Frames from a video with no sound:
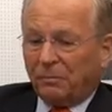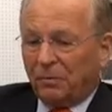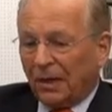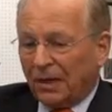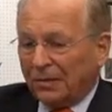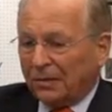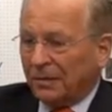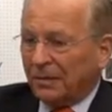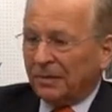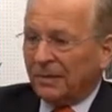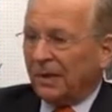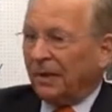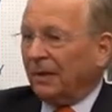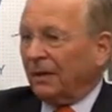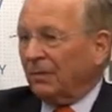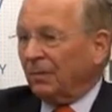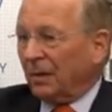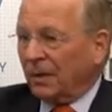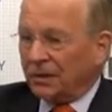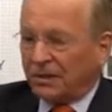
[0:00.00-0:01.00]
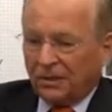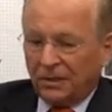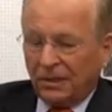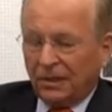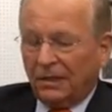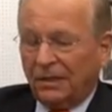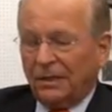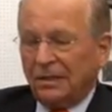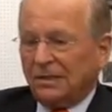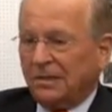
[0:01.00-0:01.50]
Brussels and in
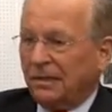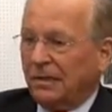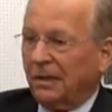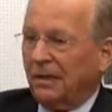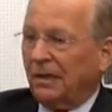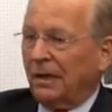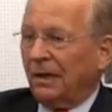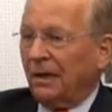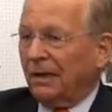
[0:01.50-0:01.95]
Washington, D.C.